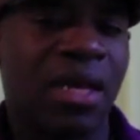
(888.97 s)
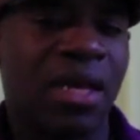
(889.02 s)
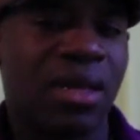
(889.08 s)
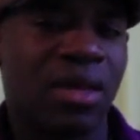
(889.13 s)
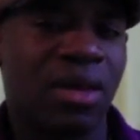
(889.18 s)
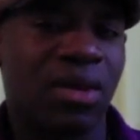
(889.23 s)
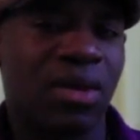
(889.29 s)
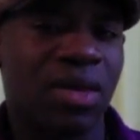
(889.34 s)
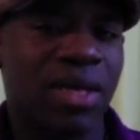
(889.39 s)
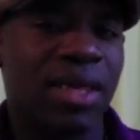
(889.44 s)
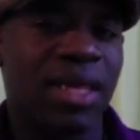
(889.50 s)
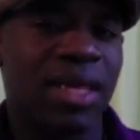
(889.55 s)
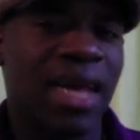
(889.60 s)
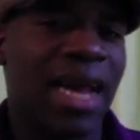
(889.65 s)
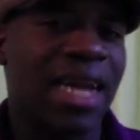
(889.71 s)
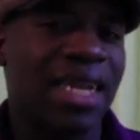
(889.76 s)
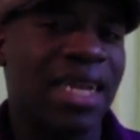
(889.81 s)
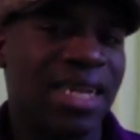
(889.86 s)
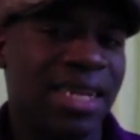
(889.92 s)
So this
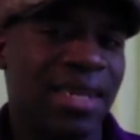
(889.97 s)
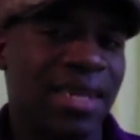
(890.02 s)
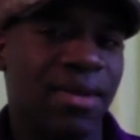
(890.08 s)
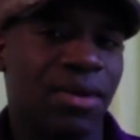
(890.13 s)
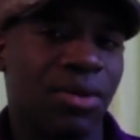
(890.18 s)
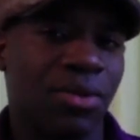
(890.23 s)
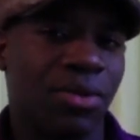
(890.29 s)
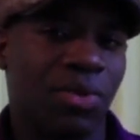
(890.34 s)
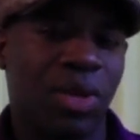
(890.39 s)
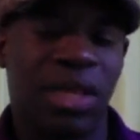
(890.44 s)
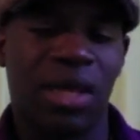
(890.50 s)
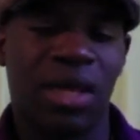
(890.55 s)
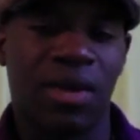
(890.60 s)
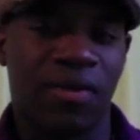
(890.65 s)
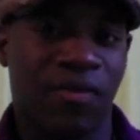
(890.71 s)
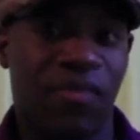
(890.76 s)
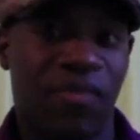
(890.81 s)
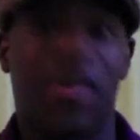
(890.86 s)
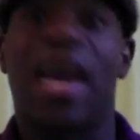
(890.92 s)
guy deals with
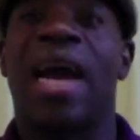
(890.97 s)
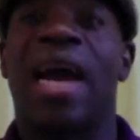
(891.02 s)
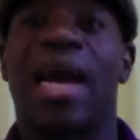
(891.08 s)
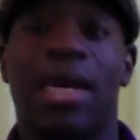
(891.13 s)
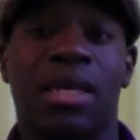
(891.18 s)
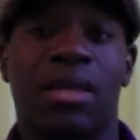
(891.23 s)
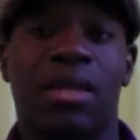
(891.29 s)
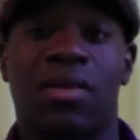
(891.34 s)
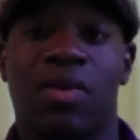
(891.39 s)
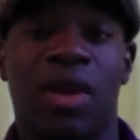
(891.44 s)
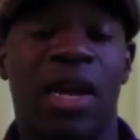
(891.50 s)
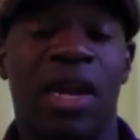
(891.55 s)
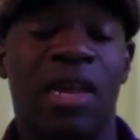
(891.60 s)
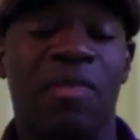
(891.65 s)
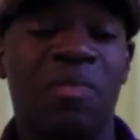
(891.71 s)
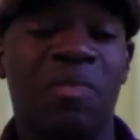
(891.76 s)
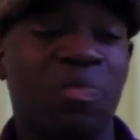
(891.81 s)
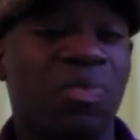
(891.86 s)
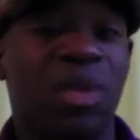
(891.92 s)
facts, right?
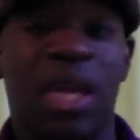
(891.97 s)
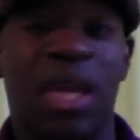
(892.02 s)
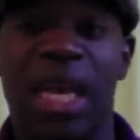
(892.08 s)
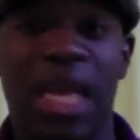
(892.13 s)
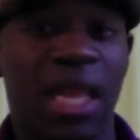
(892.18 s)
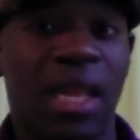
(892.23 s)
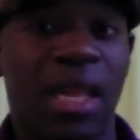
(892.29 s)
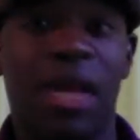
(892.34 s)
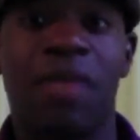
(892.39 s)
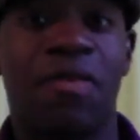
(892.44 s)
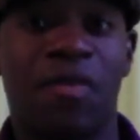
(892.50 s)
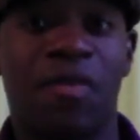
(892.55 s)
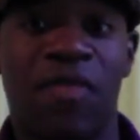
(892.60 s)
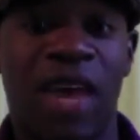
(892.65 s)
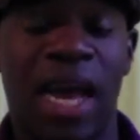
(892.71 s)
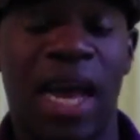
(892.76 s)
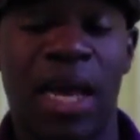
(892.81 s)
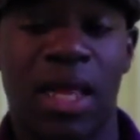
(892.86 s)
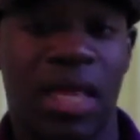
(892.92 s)
He loves
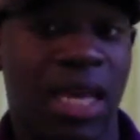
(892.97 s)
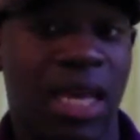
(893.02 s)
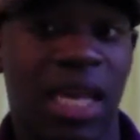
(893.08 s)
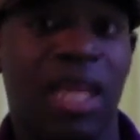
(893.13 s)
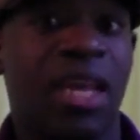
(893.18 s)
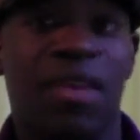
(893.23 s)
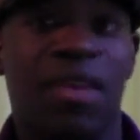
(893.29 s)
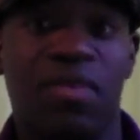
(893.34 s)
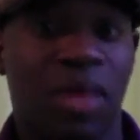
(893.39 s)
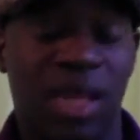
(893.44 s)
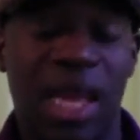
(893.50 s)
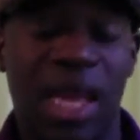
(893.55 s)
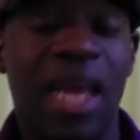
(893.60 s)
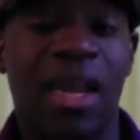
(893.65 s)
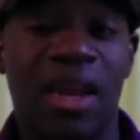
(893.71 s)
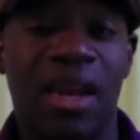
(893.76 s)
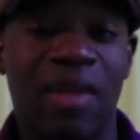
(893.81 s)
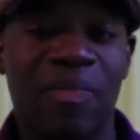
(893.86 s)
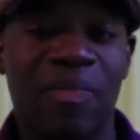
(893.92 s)
facts, he loves data.